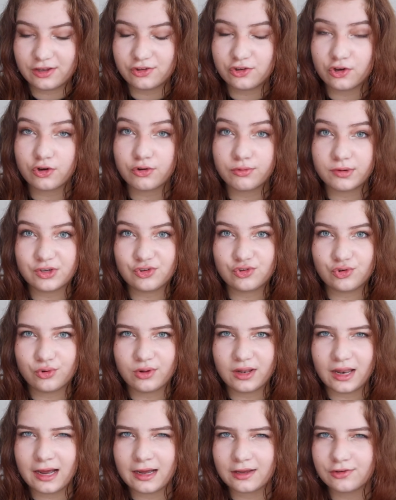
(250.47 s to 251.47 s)
It's a
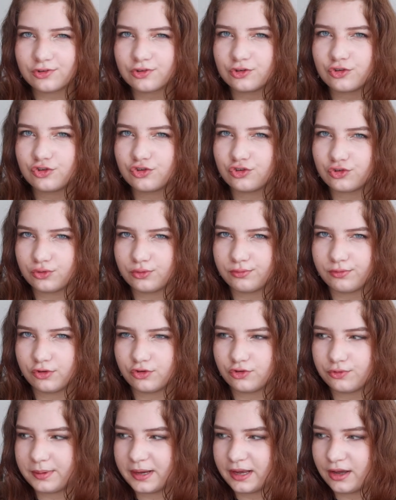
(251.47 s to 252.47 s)
crystal glass
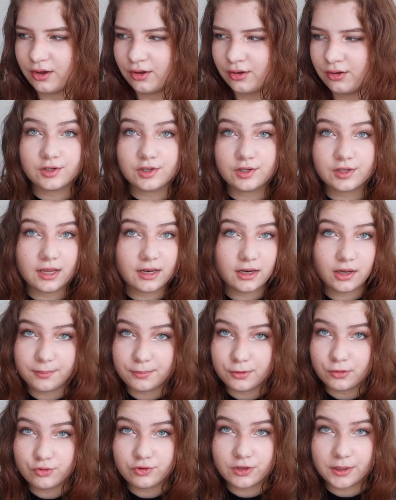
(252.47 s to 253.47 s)
servant's bell. This is getting
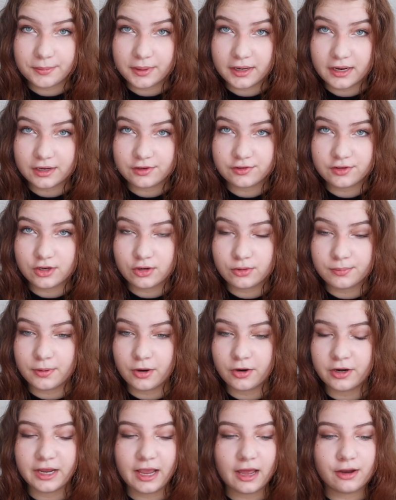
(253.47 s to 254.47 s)
abused at my next dinner
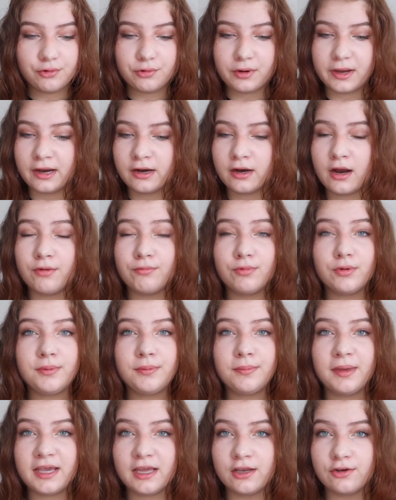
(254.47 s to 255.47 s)
party. I don't care, I will
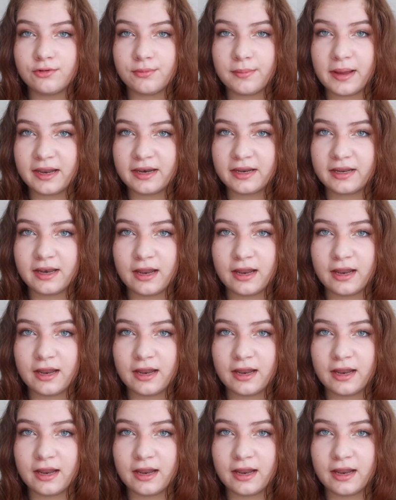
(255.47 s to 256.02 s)
be making dramatic